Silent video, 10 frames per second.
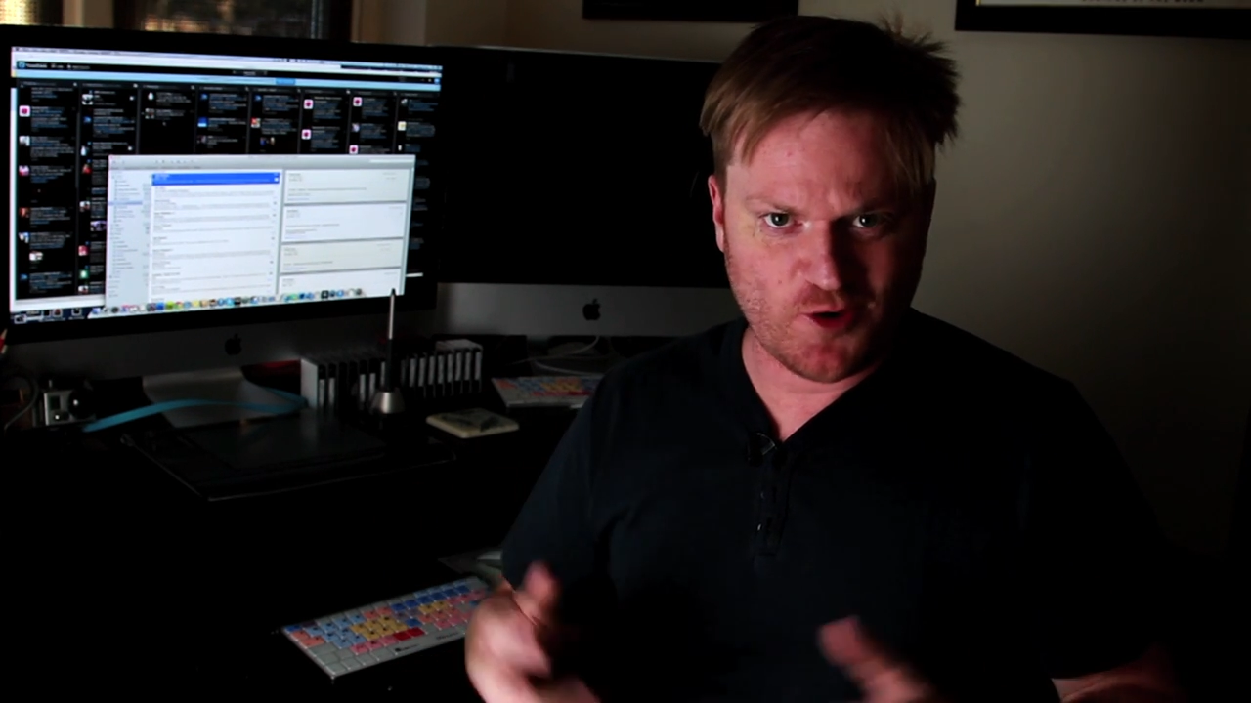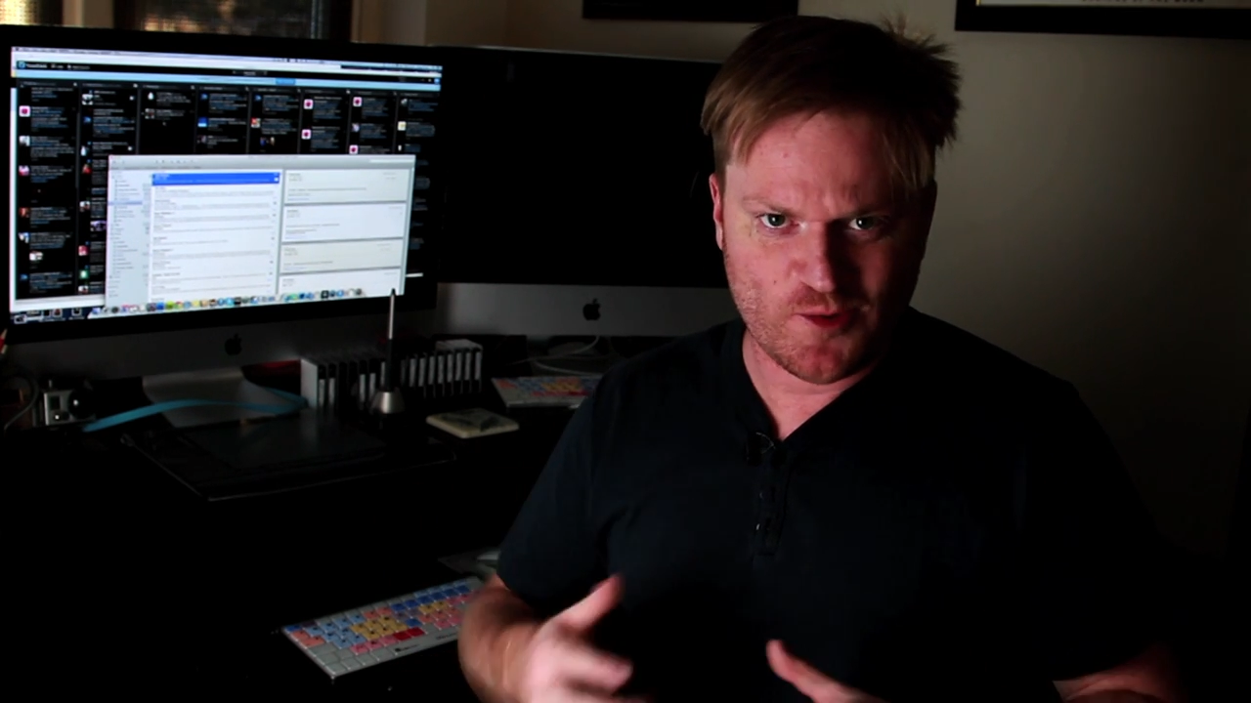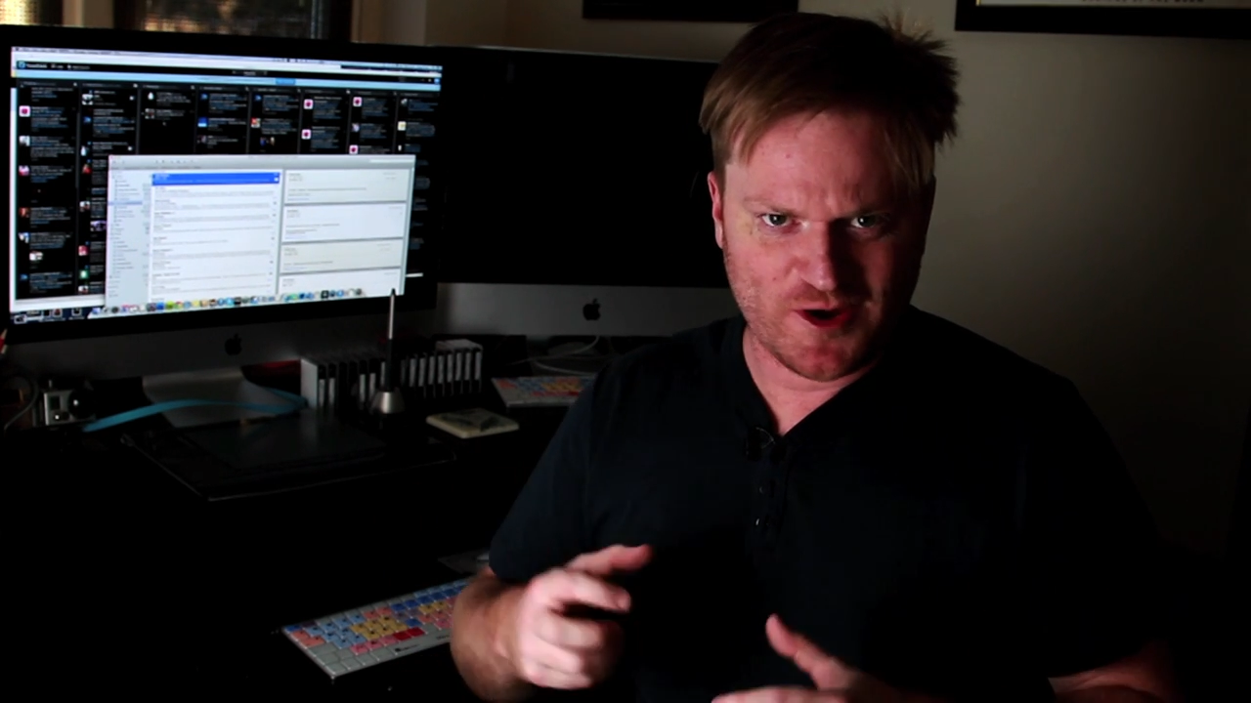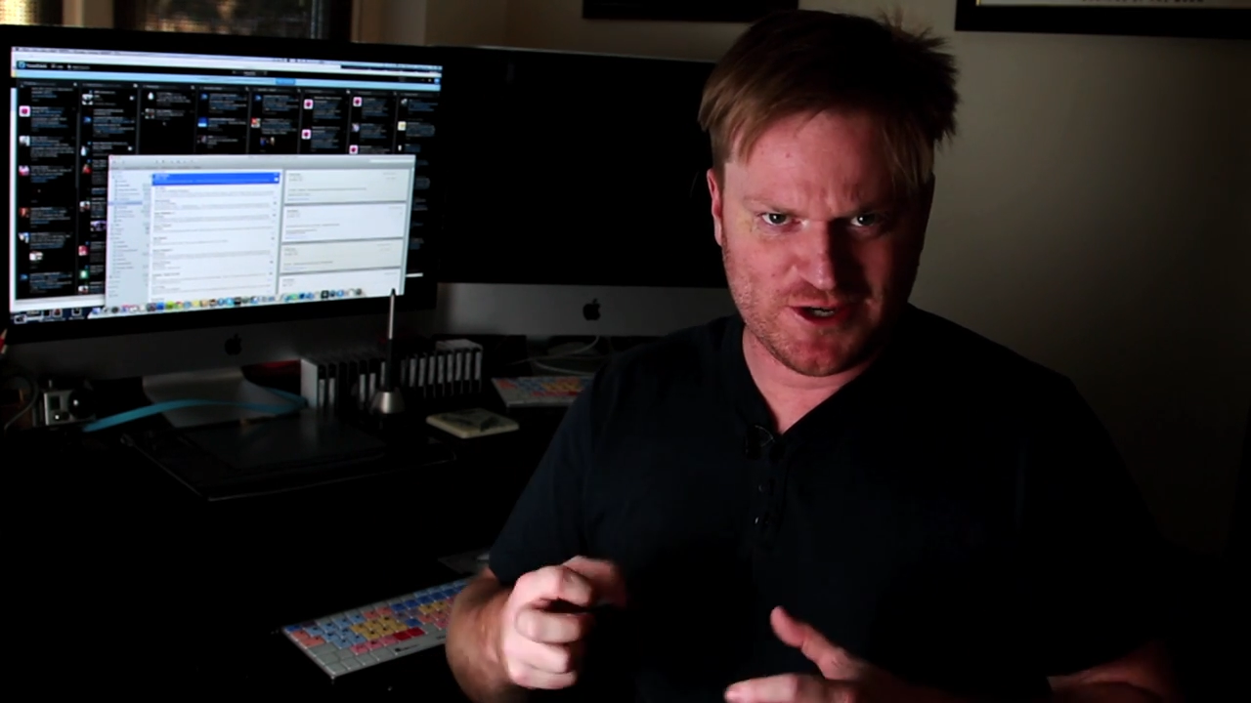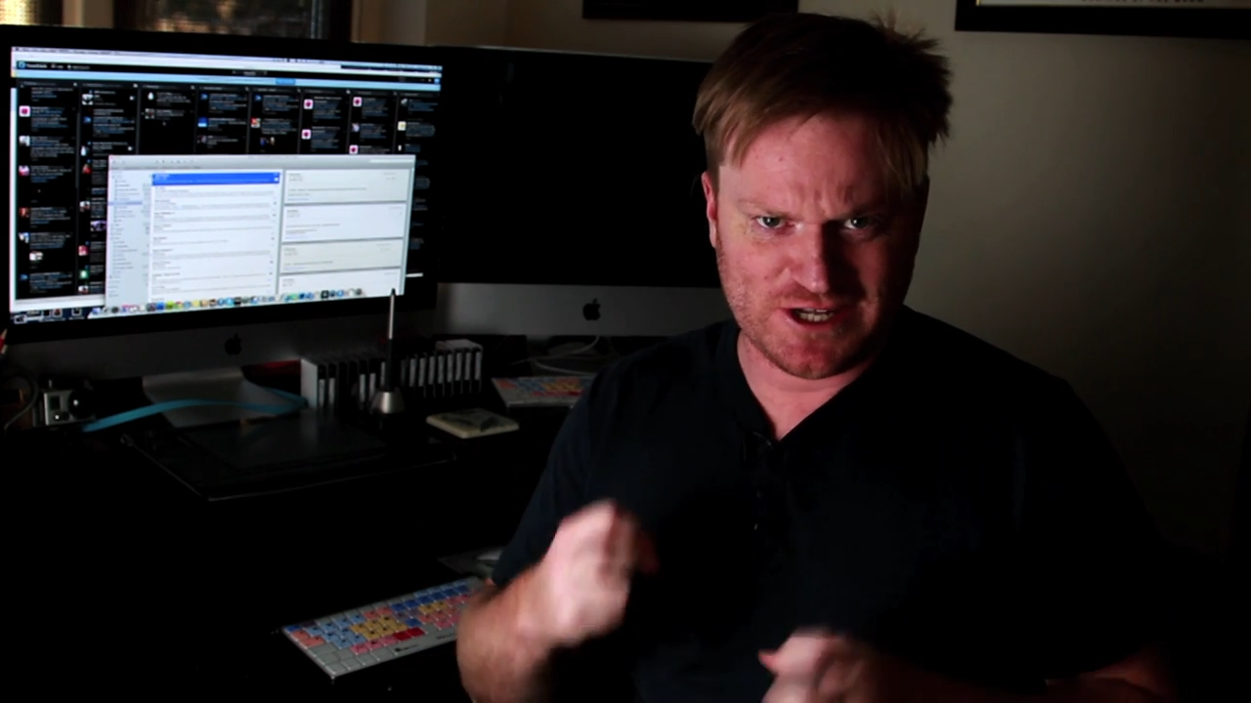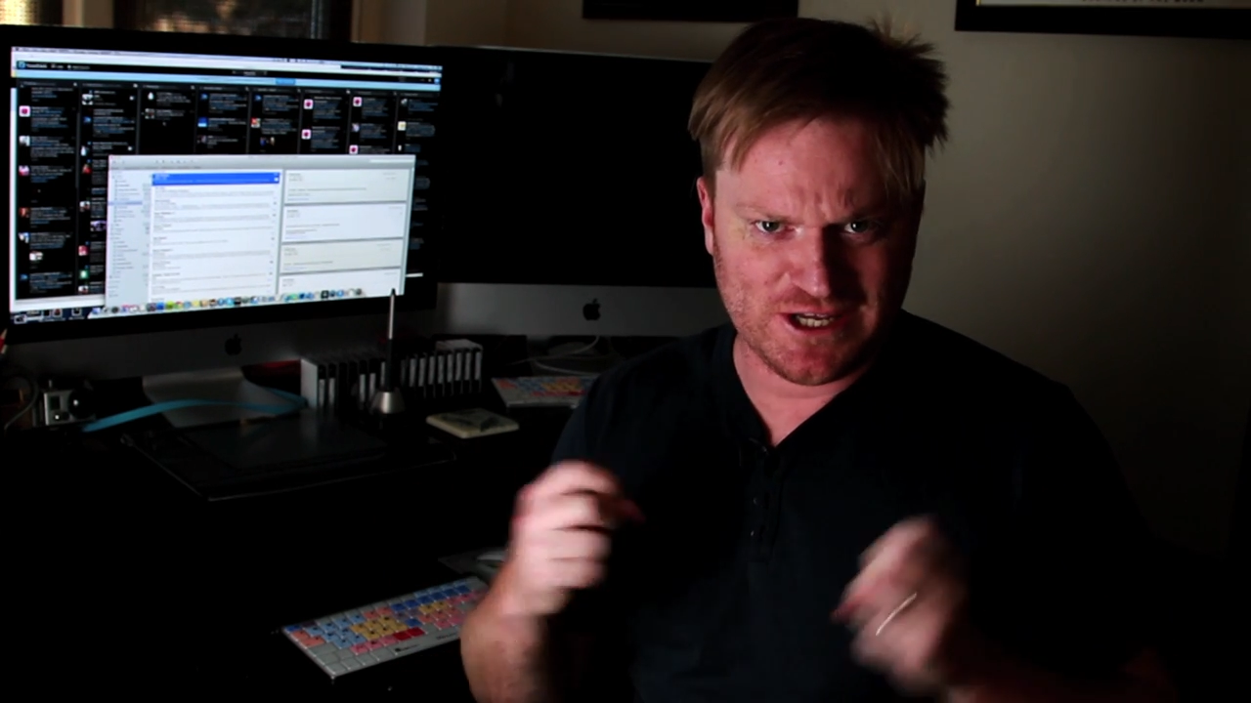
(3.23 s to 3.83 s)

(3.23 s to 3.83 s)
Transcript: almost